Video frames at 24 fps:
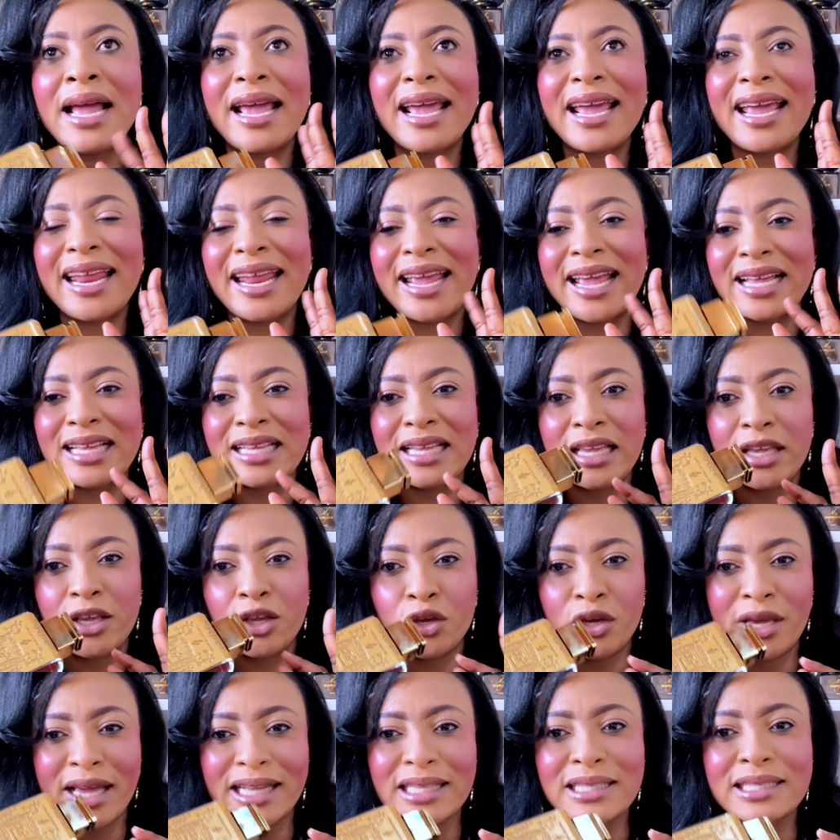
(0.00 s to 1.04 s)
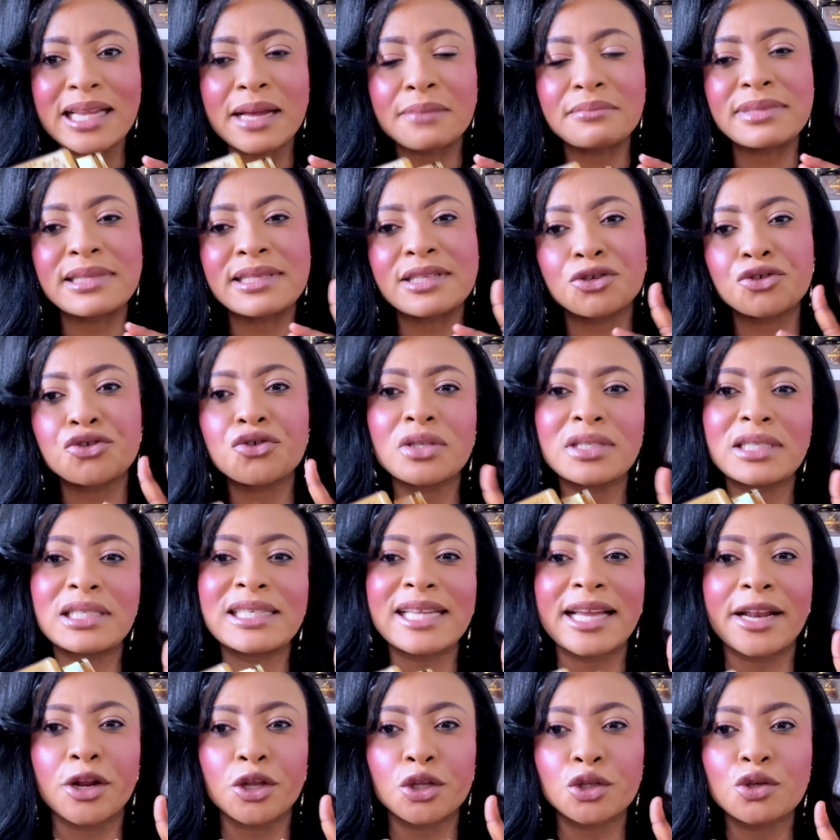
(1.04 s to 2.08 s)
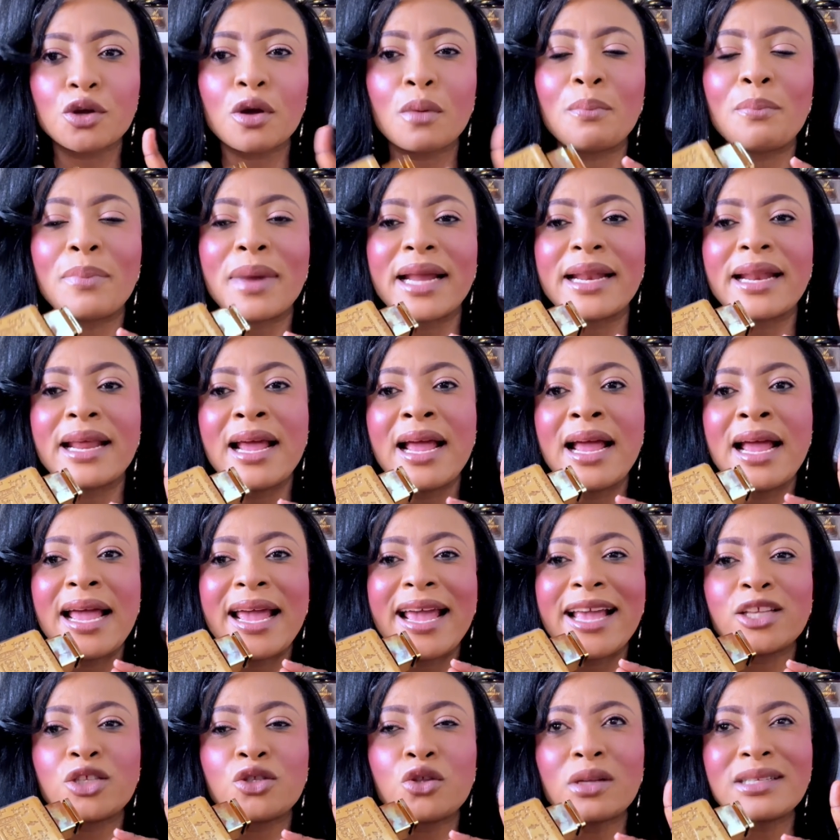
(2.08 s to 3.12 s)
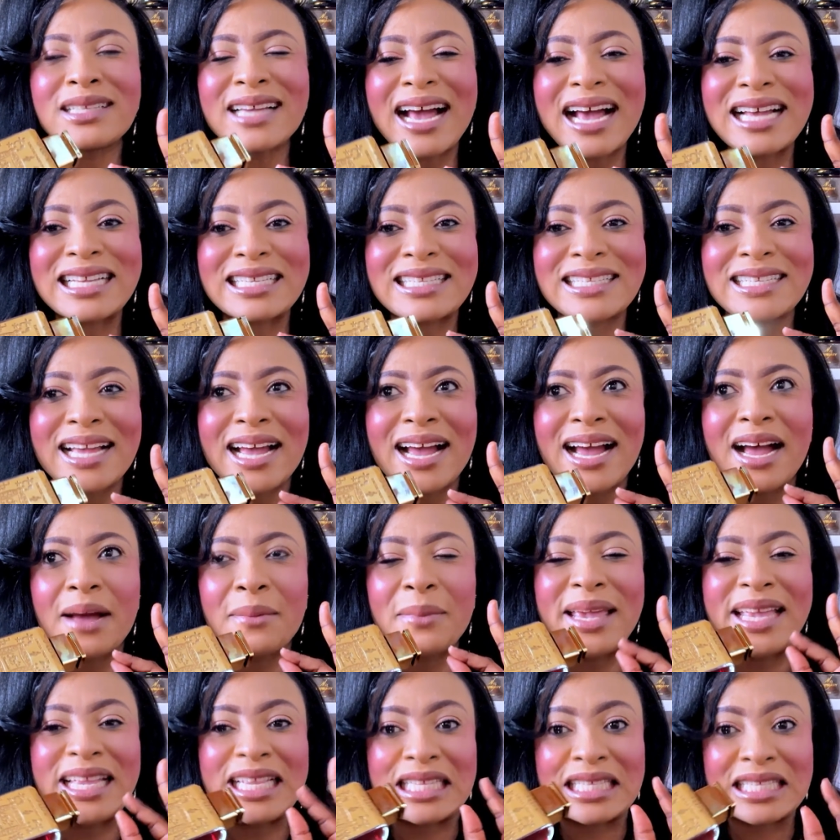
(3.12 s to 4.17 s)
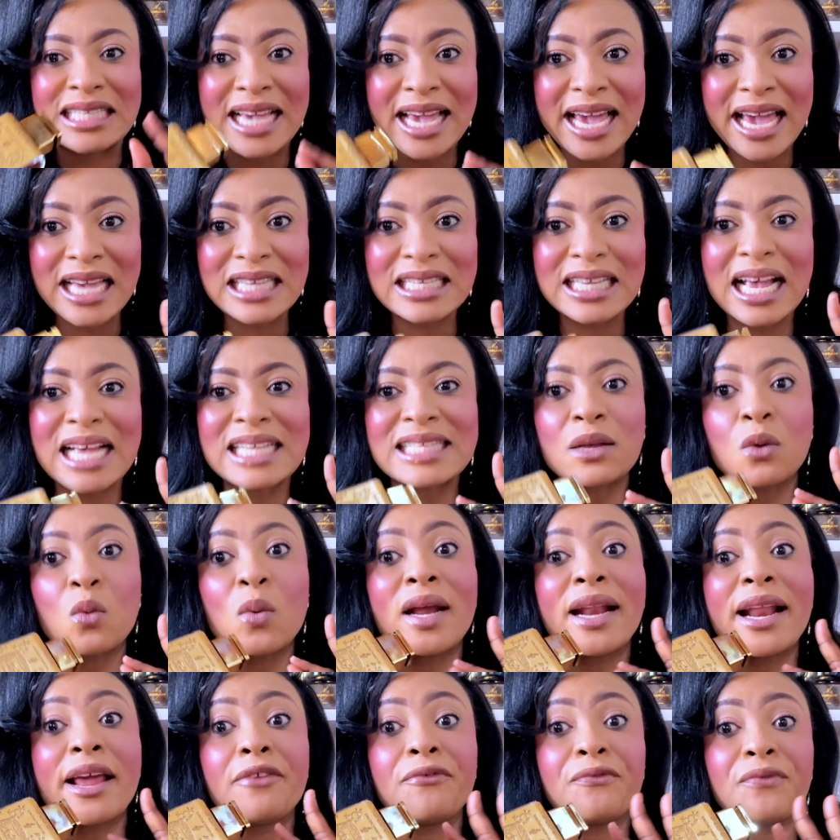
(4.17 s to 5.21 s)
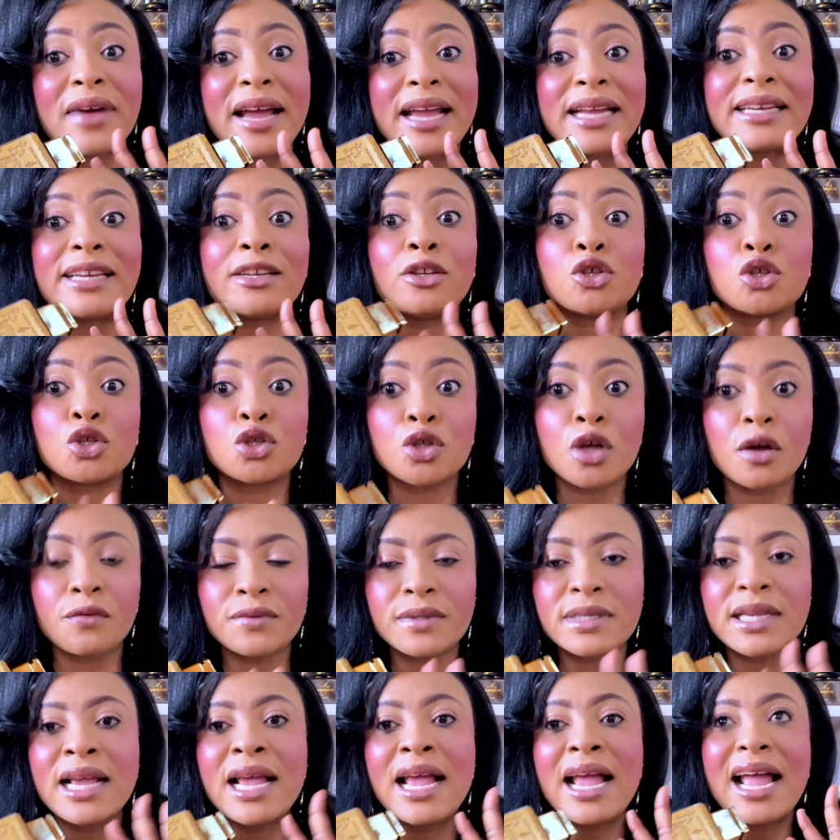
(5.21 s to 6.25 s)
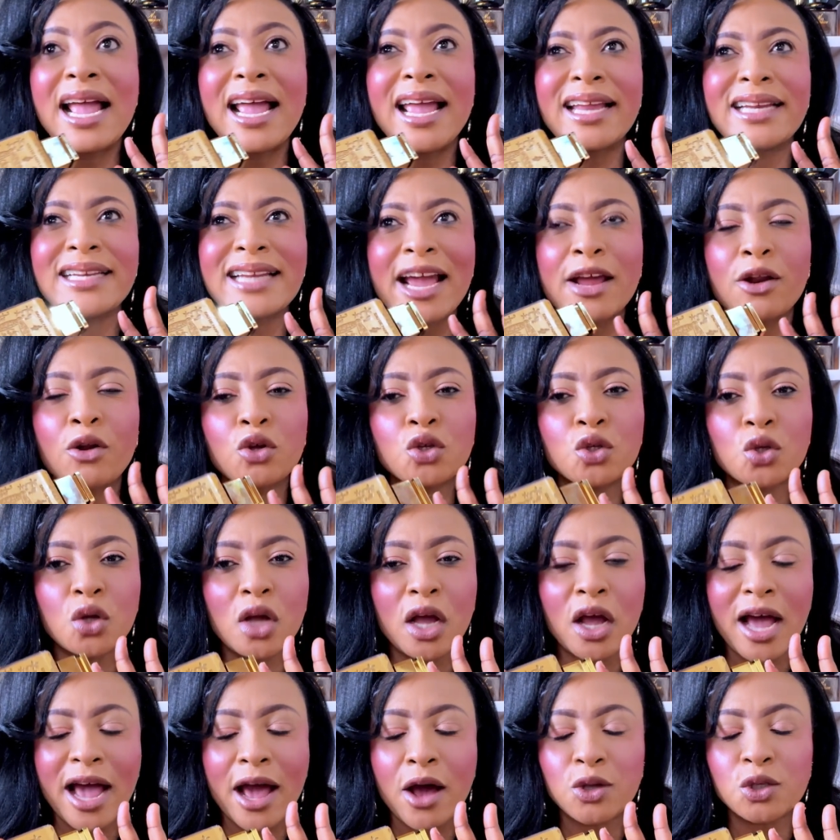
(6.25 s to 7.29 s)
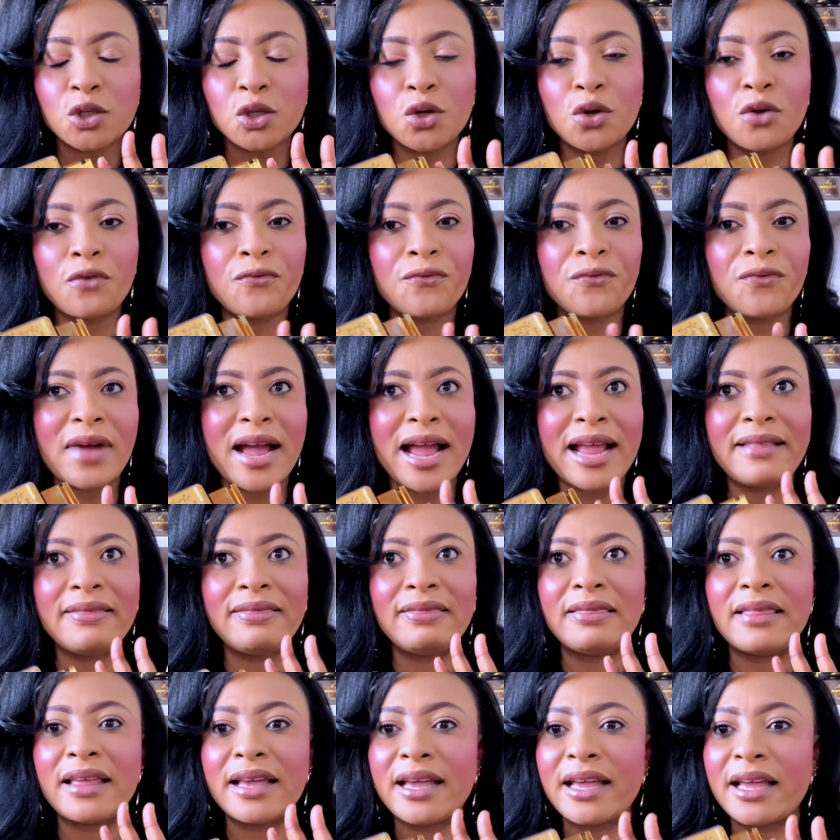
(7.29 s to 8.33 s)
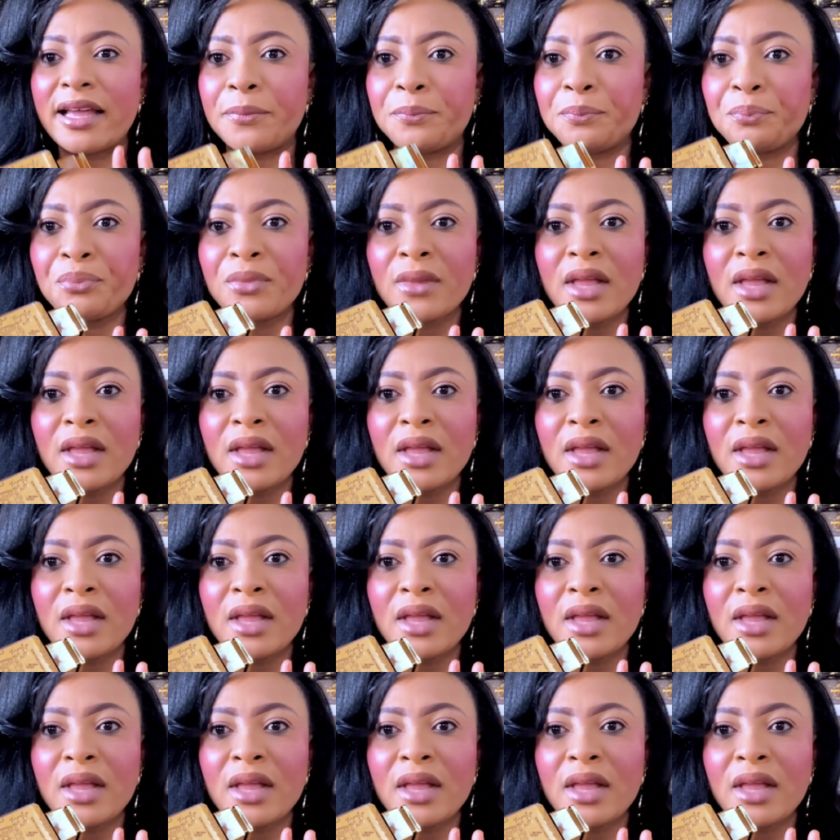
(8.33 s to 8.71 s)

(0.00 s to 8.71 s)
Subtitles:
It gets some citruses at the top, but it's not as intense as the one I find in Soft. And I also don't find the